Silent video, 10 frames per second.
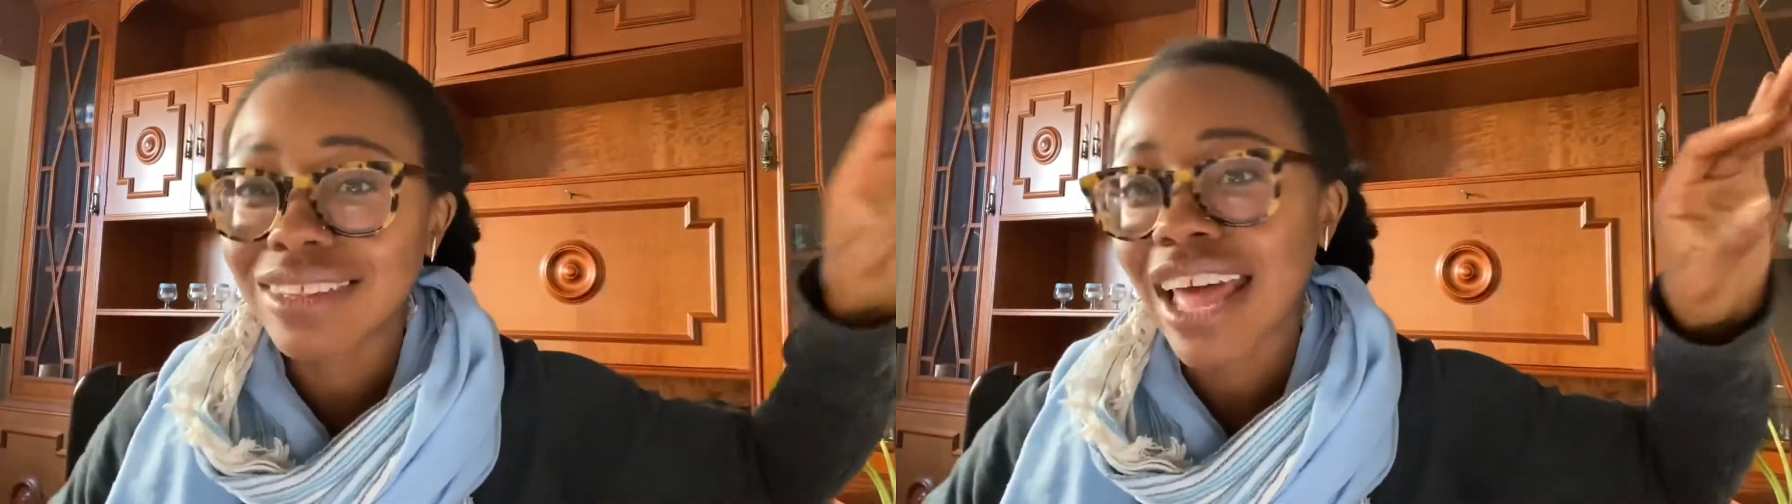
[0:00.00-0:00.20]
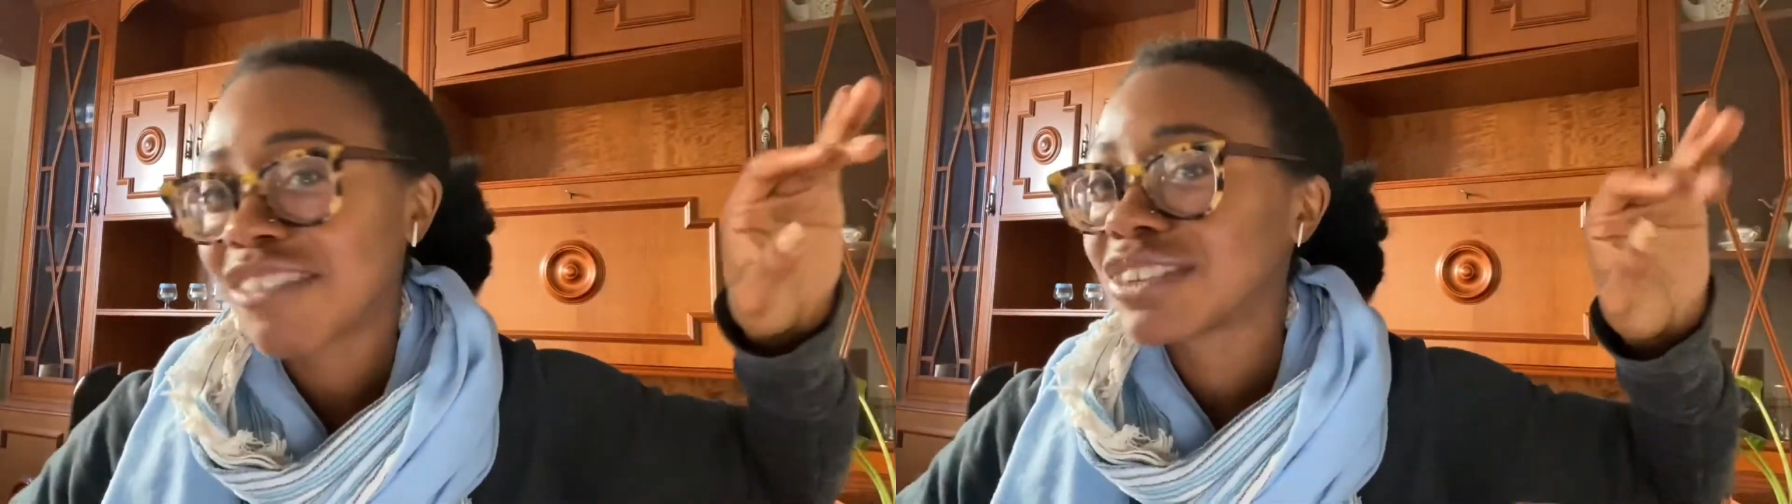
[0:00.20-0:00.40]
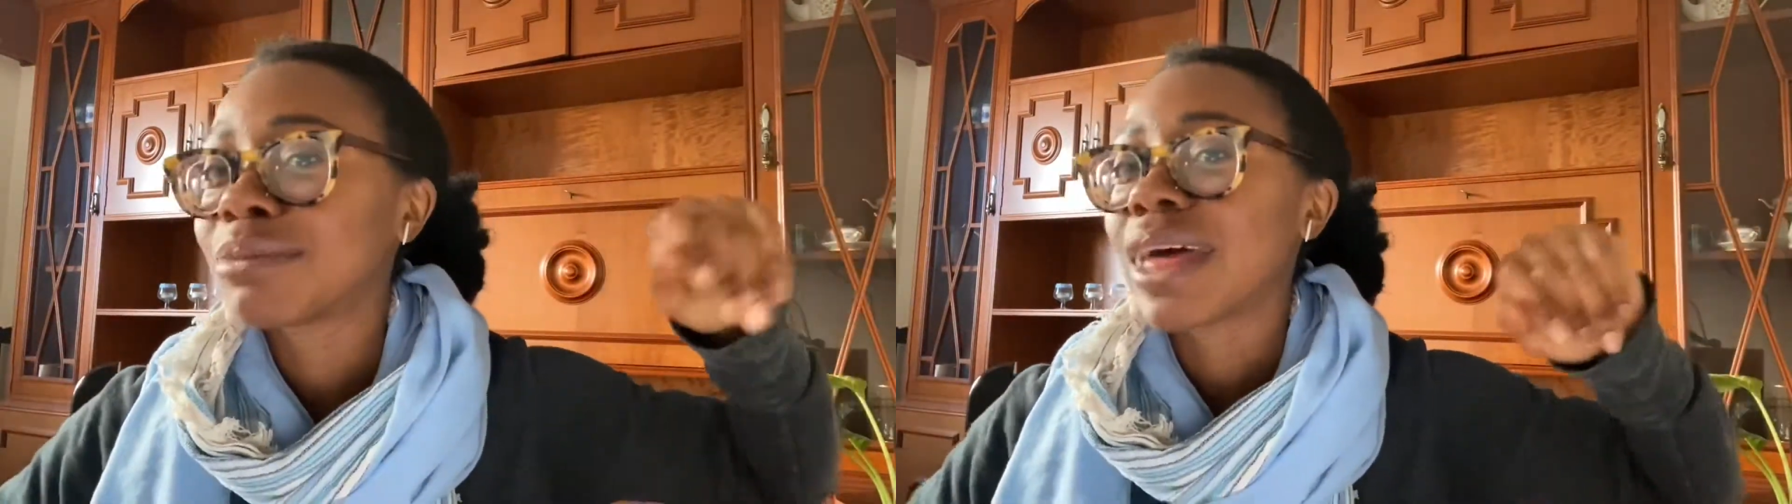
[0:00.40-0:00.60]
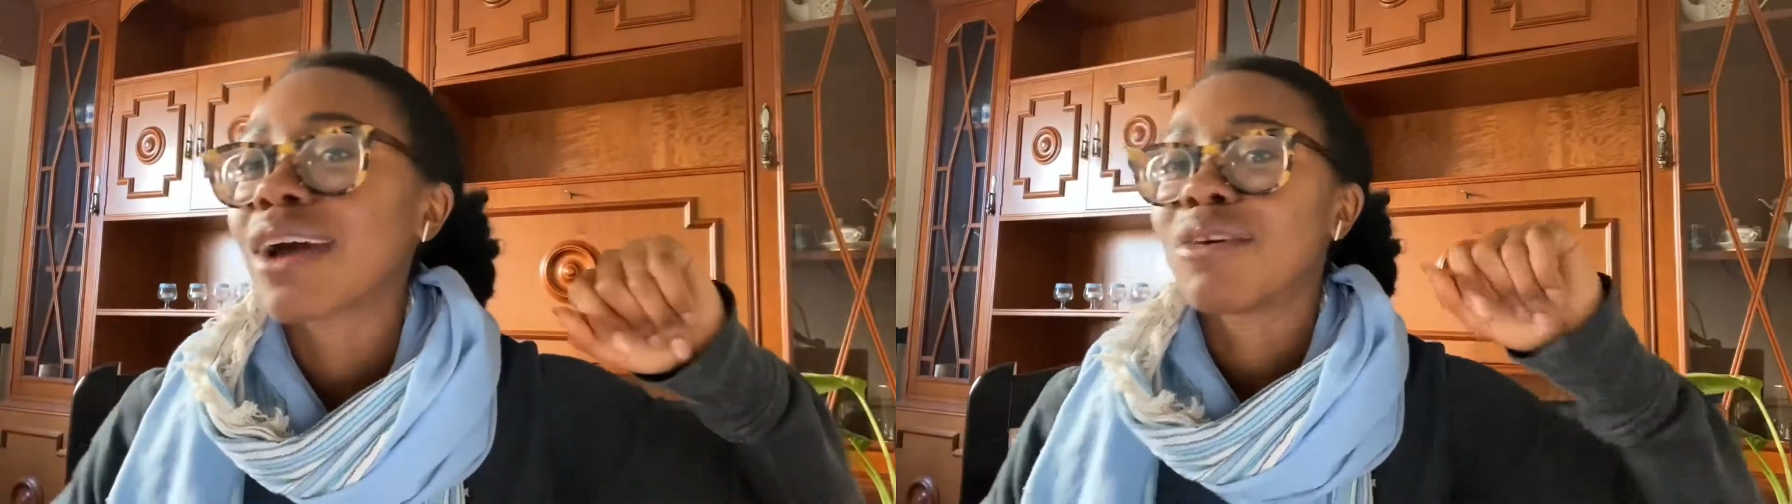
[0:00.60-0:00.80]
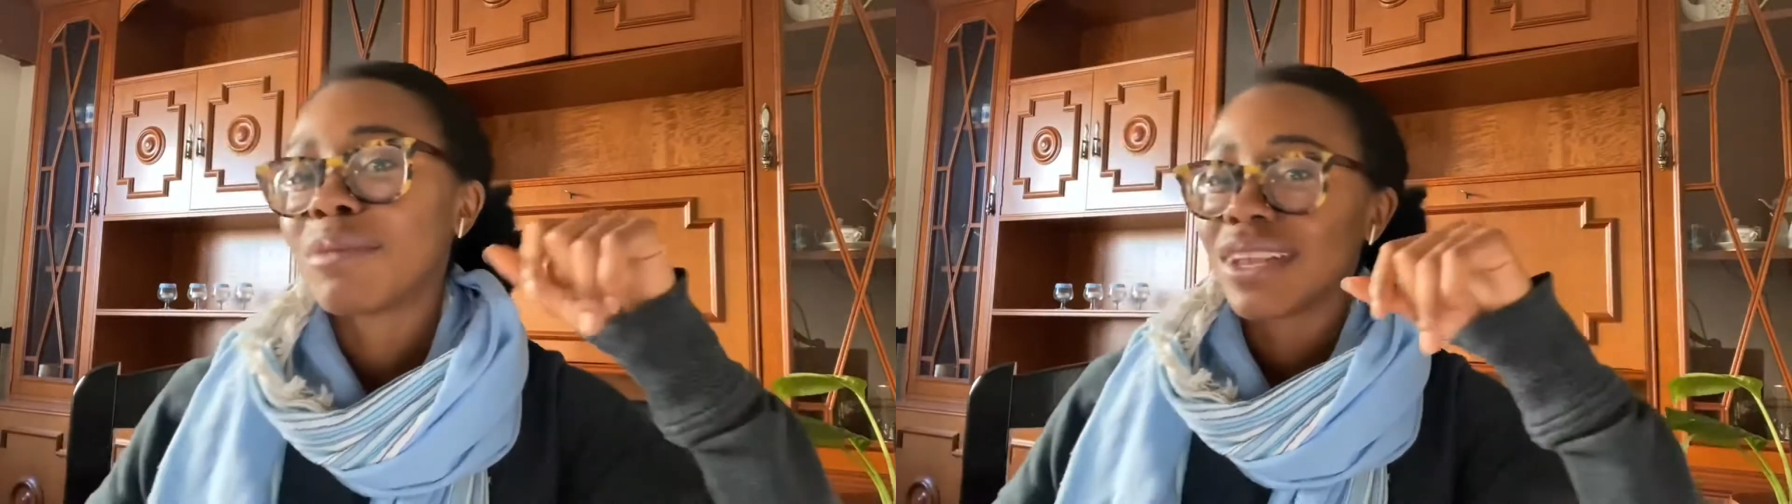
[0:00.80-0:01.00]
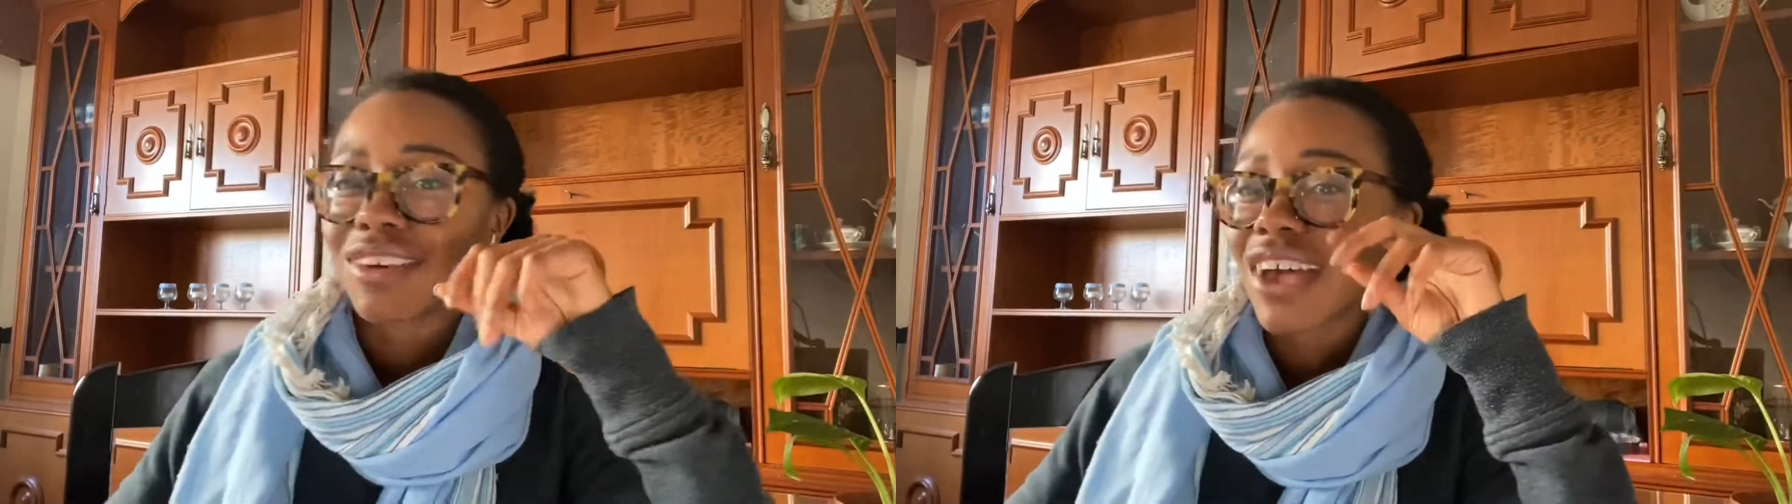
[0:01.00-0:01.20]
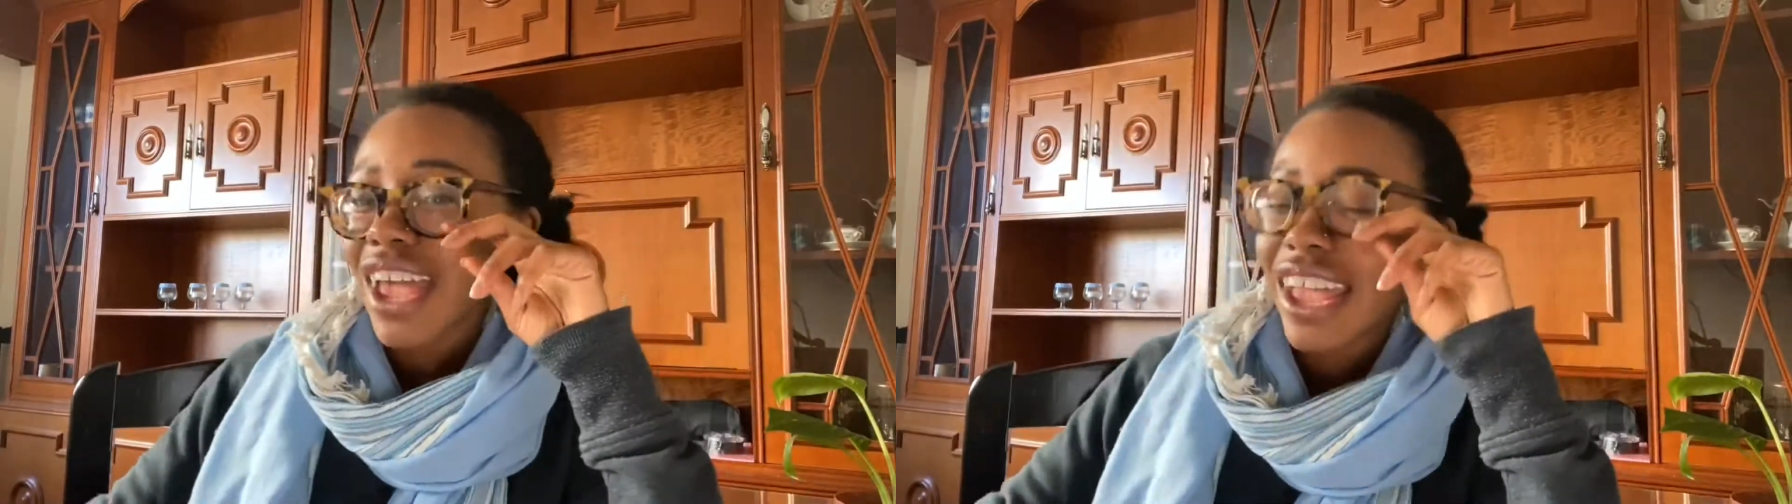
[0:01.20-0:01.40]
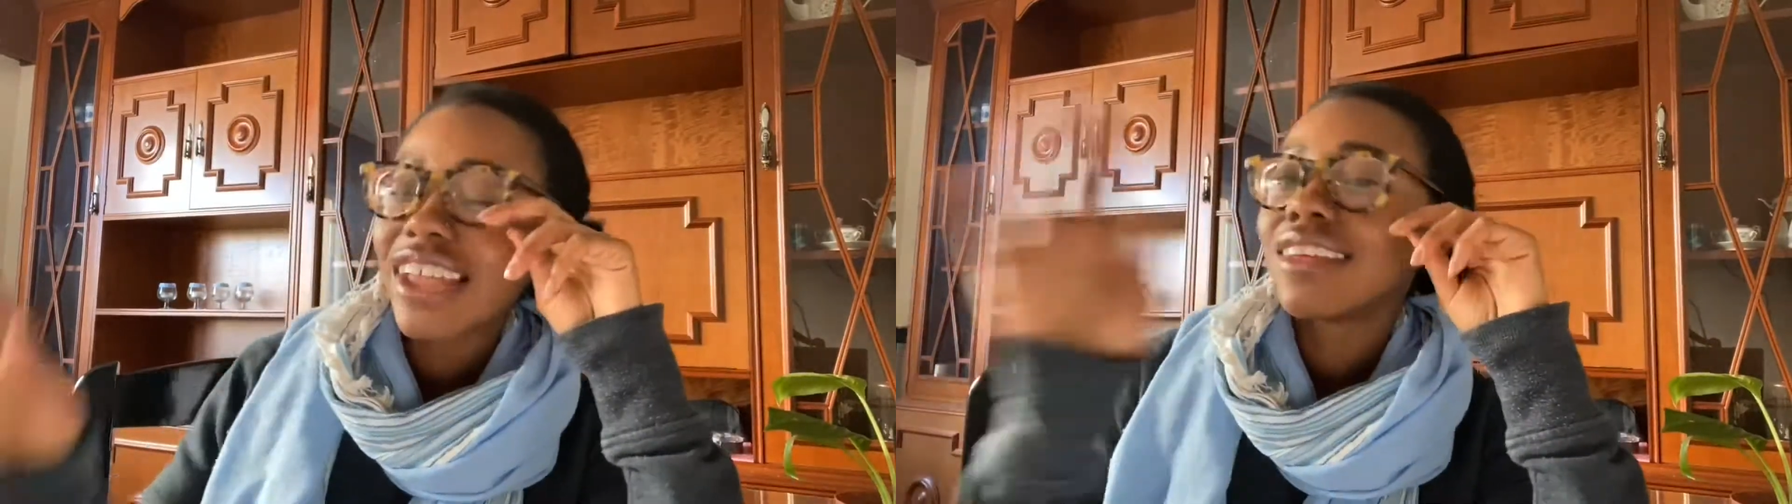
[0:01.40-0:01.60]
life as a Black woman,
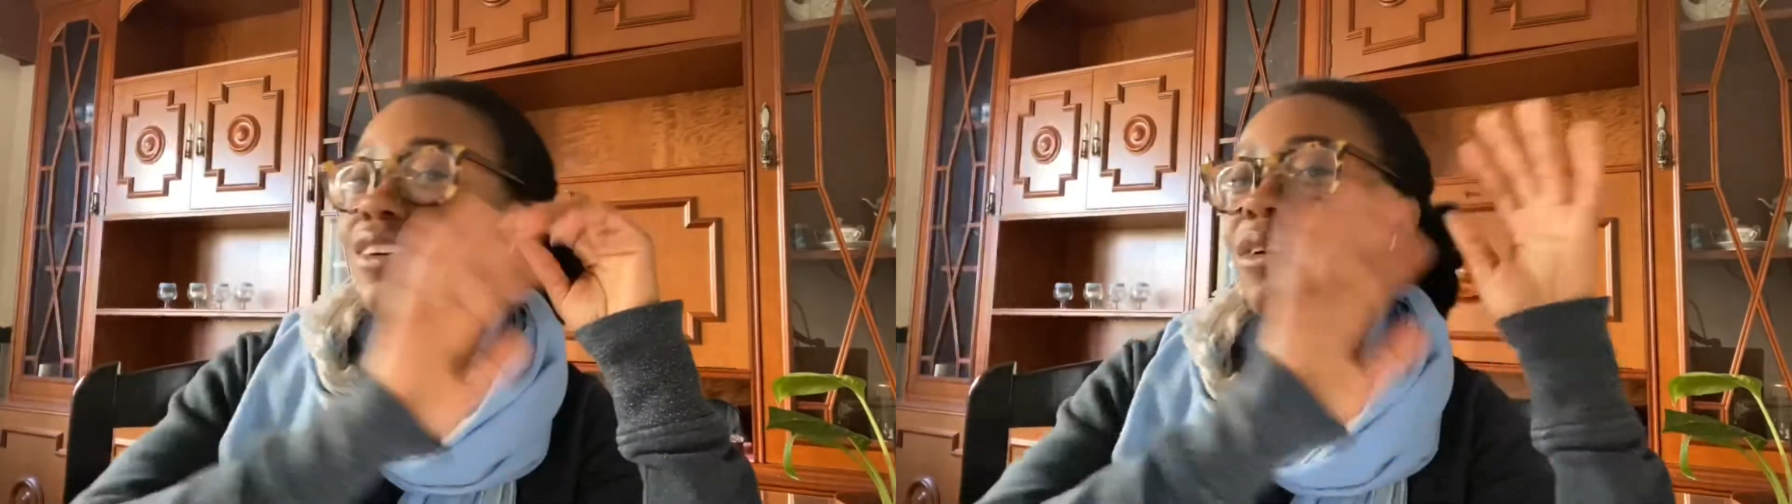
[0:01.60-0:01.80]
okay?